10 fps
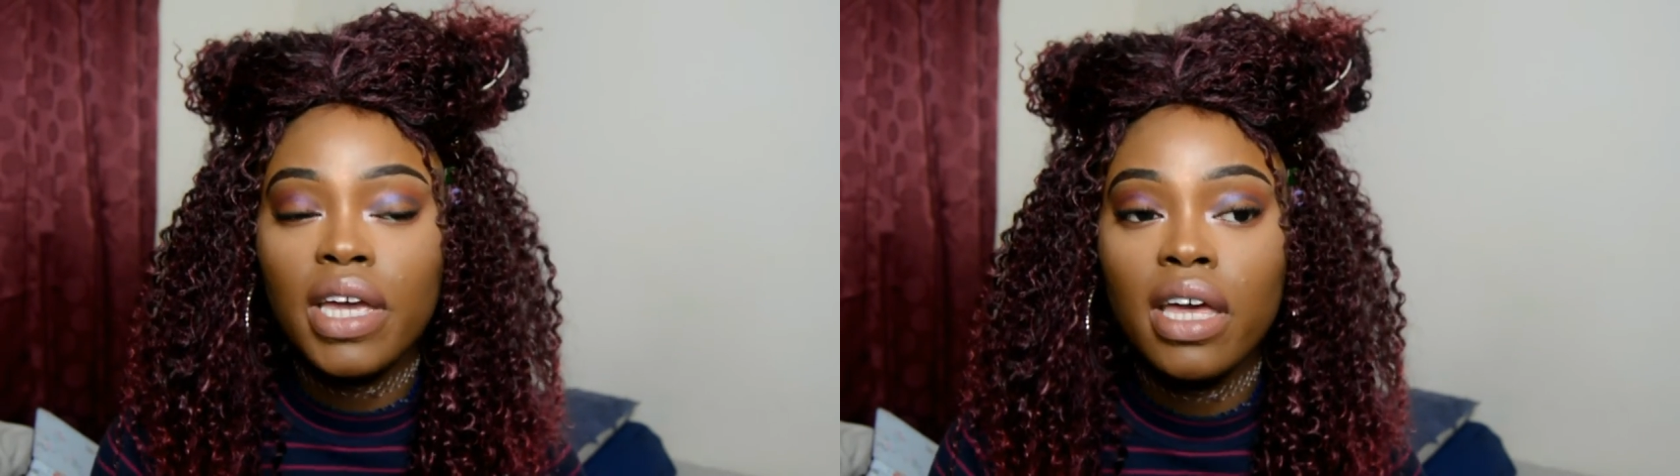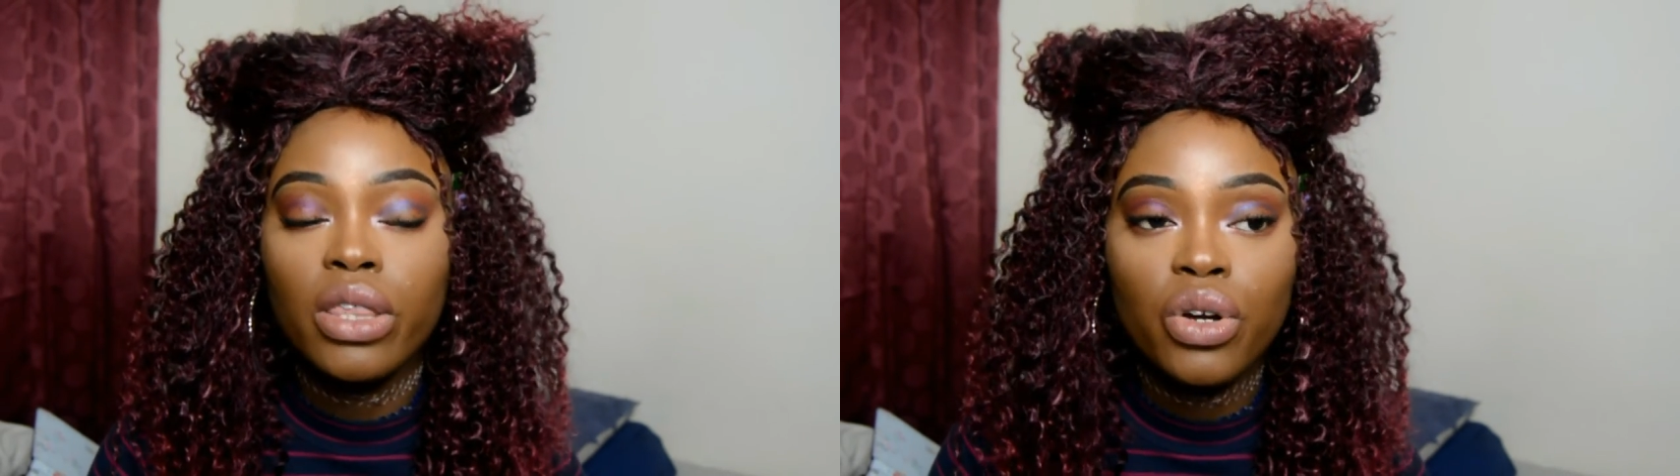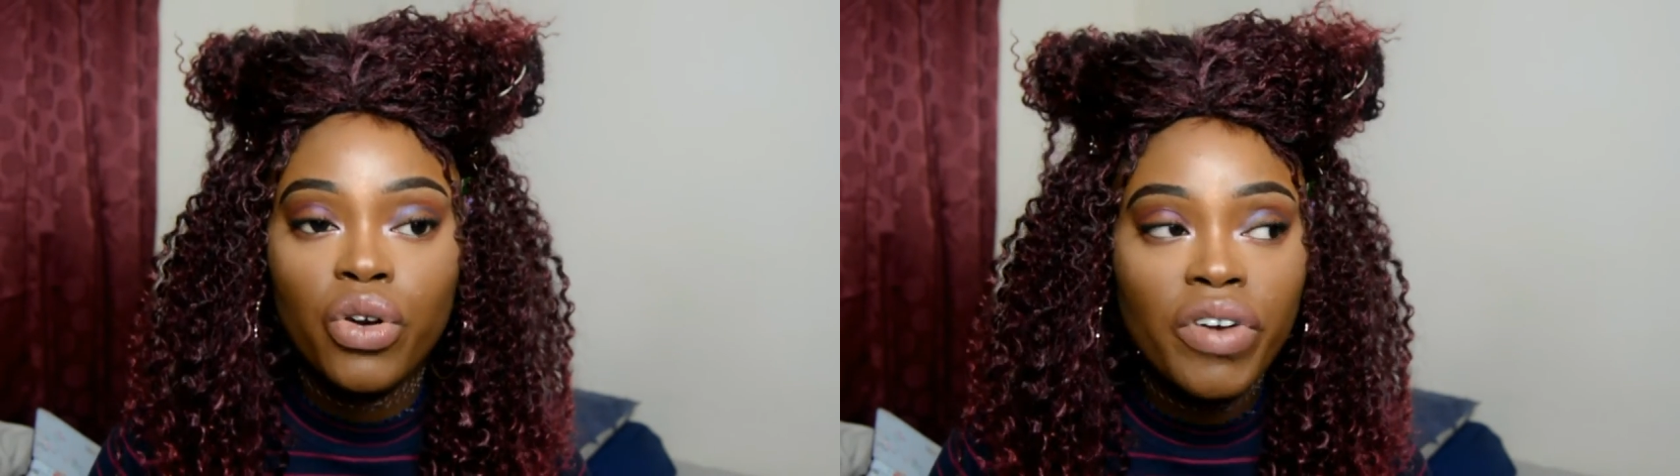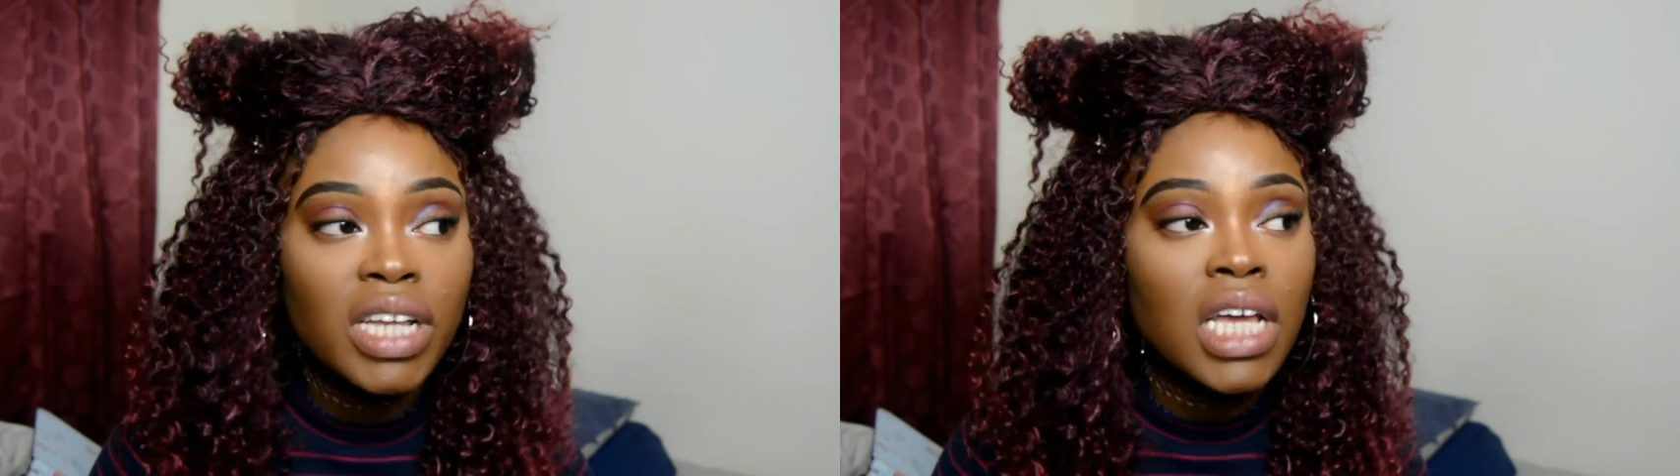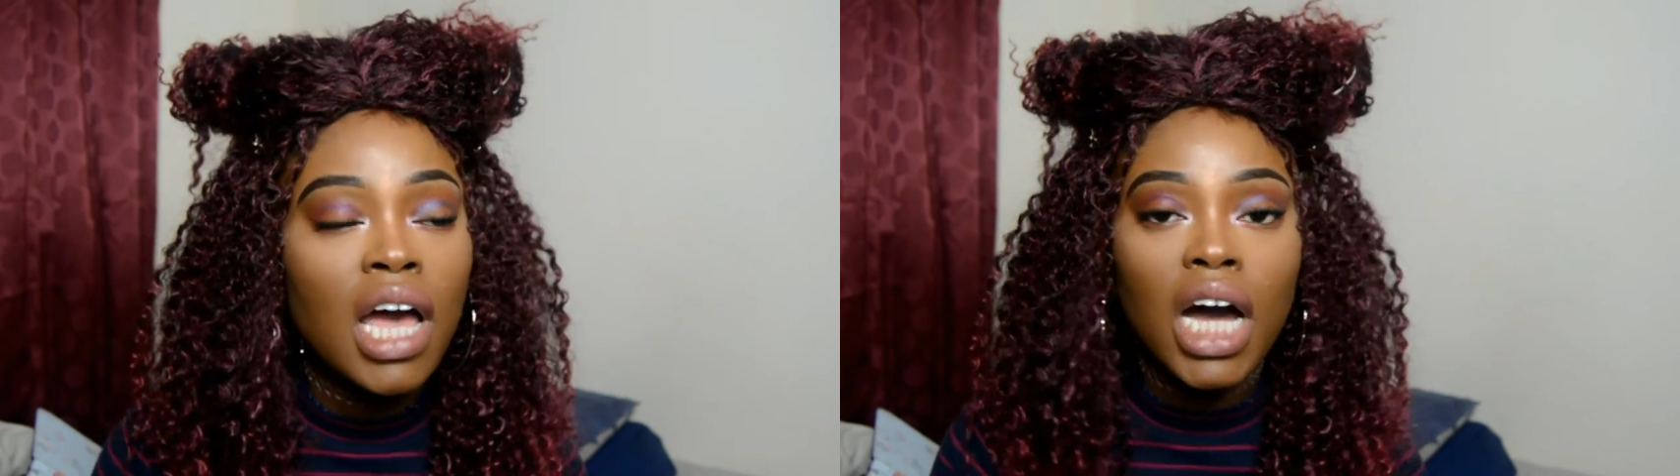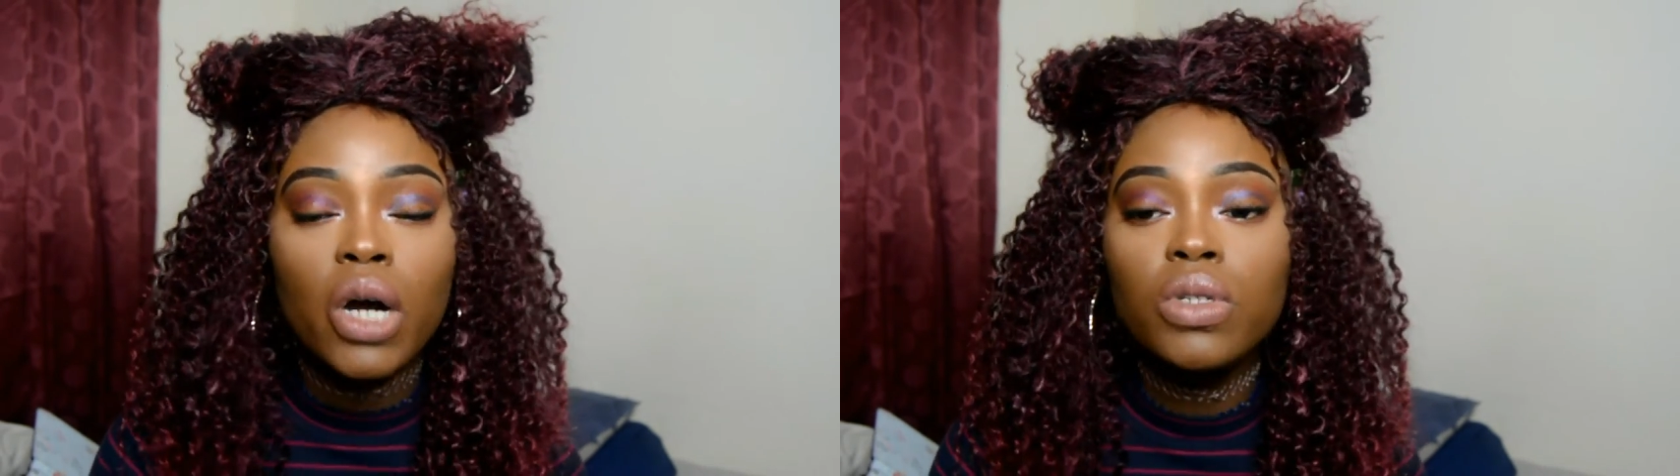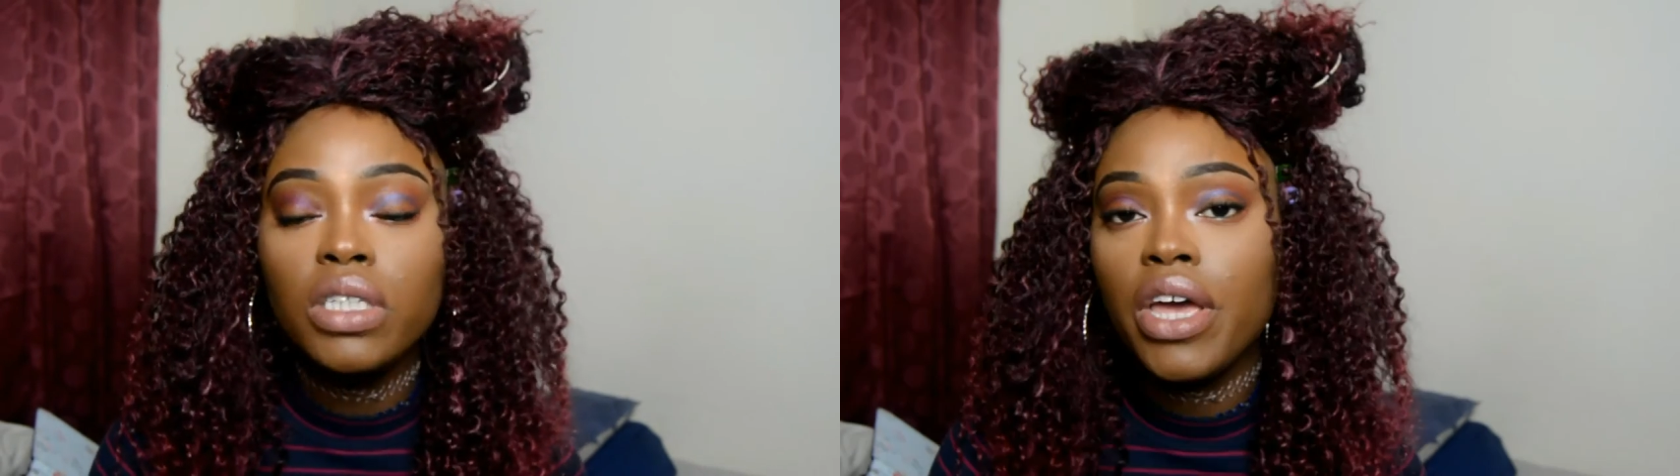you to get the grades